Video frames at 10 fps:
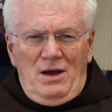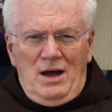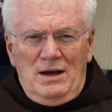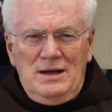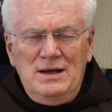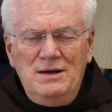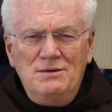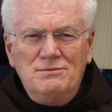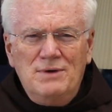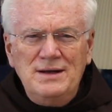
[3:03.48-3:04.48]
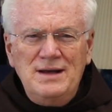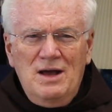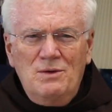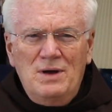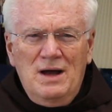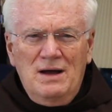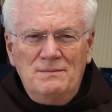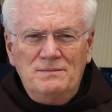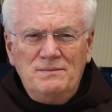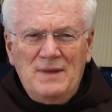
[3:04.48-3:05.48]
Right
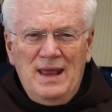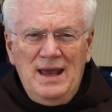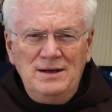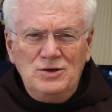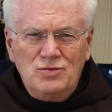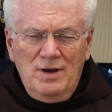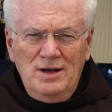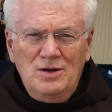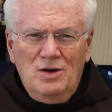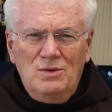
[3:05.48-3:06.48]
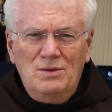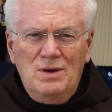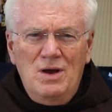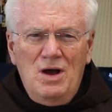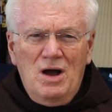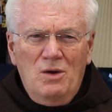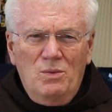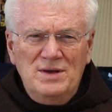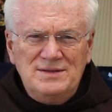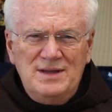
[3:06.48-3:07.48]
now, Andy Trado
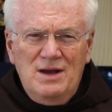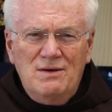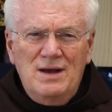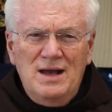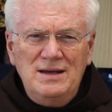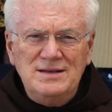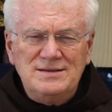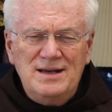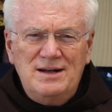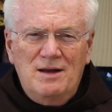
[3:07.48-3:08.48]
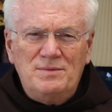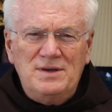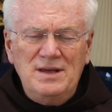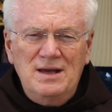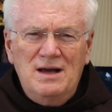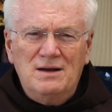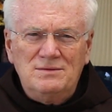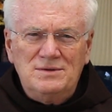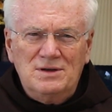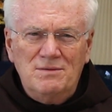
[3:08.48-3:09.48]
was there and he set up
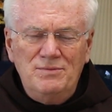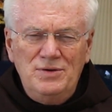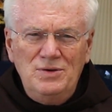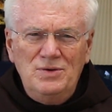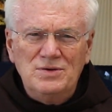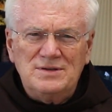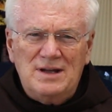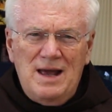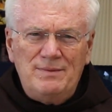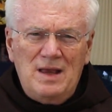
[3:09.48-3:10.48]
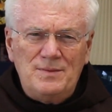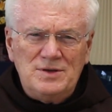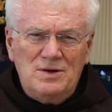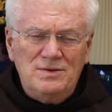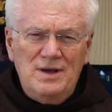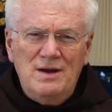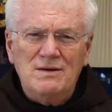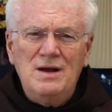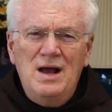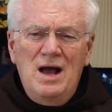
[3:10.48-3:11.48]
the computers, the laptops that are
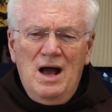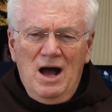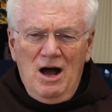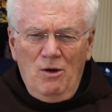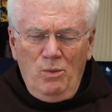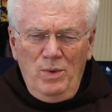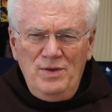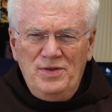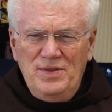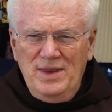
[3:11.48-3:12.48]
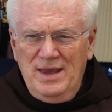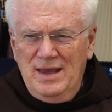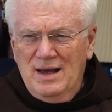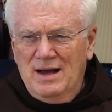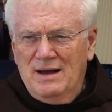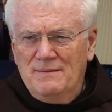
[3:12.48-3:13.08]
there with the